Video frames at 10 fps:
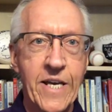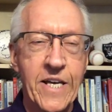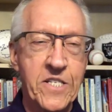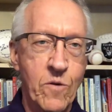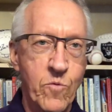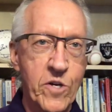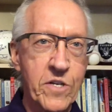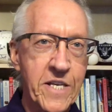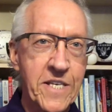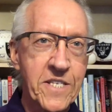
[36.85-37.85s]
It's a
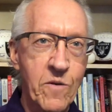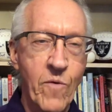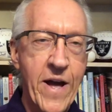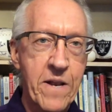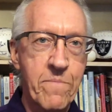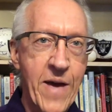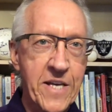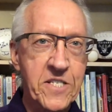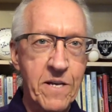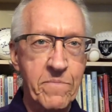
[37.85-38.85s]
real easy way to
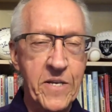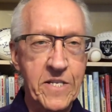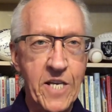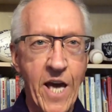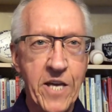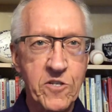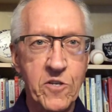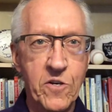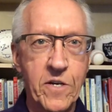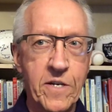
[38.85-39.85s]
make something
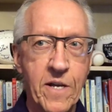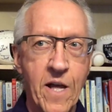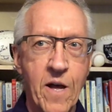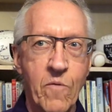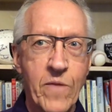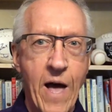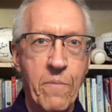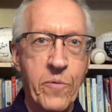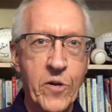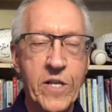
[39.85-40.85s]
taste good
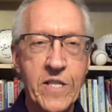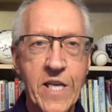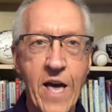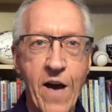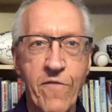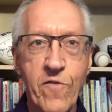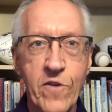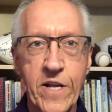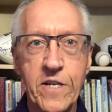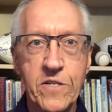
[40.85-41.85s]
without putting the
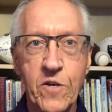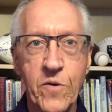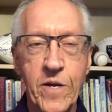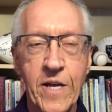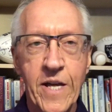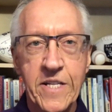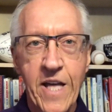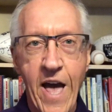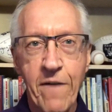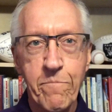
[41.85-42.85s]
effort into it
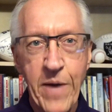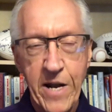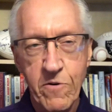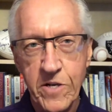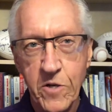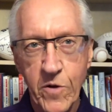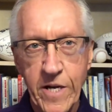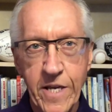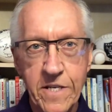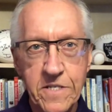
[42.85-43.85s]
to have better
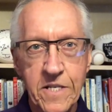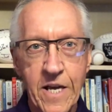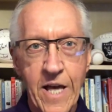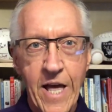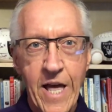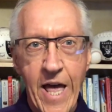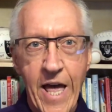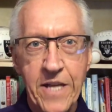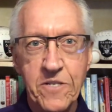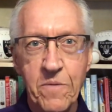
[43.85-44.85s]
ingredients
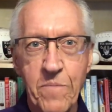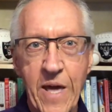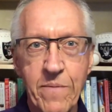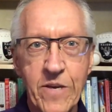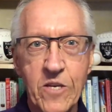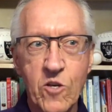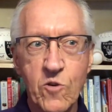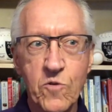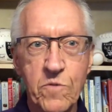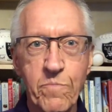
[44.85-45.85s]
and to maybe
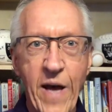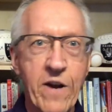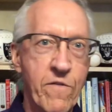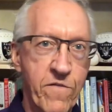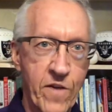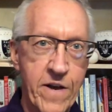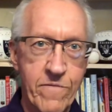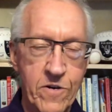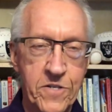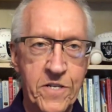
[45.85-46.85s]
use better
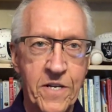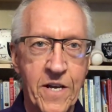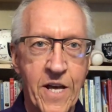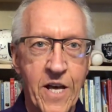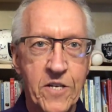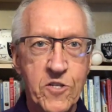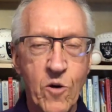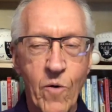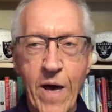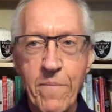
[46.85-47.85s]
flavors. And
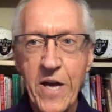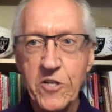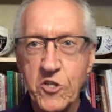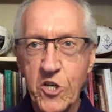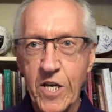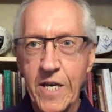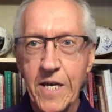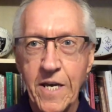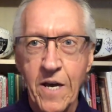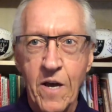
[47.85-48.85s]
so M S
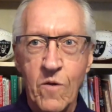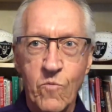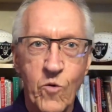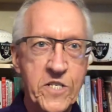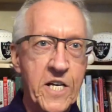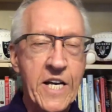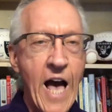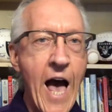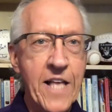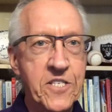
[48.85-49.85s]
G was a
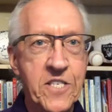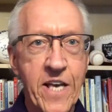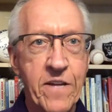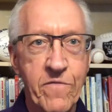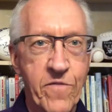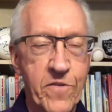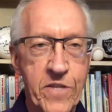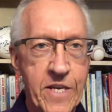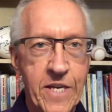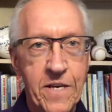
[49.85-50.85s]
godsend for
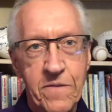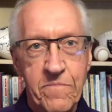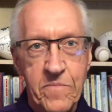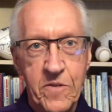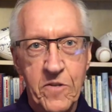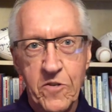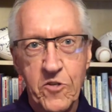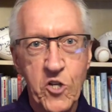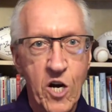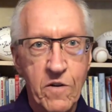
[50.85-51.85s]
the
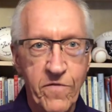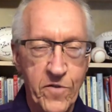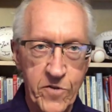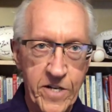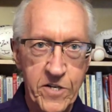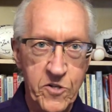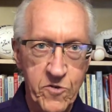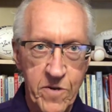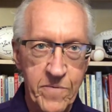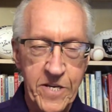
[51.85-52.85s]
junk food
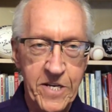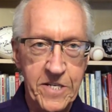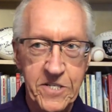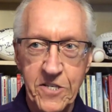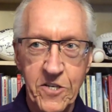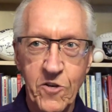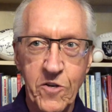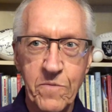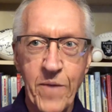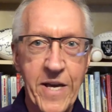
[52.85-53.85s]
industry because you
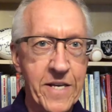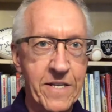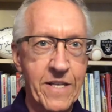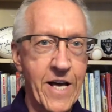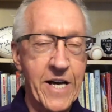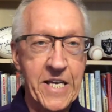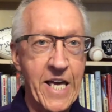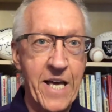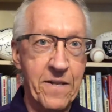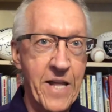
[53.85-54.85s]
can make,
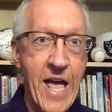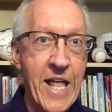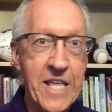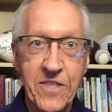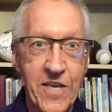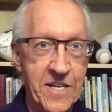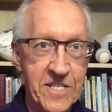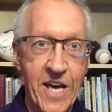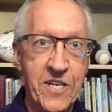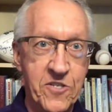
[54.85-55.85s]
again, anything
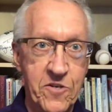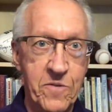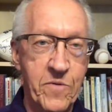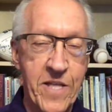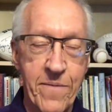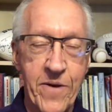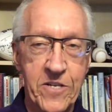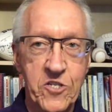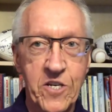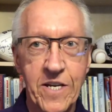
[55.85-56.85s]
taste good with M
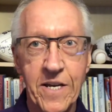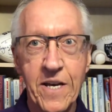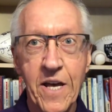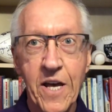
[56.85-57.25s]
S G.